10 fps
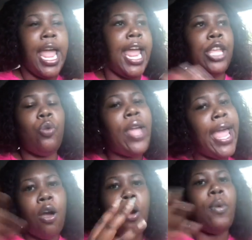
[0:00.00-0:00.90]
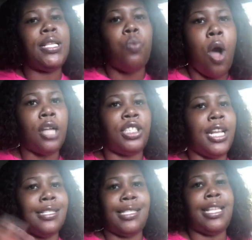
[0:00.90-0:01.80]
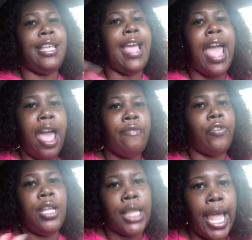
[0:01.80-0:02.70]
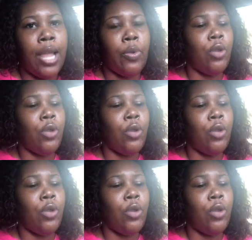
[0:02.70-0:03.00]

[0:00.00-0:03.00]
And you can't always watch and see everything.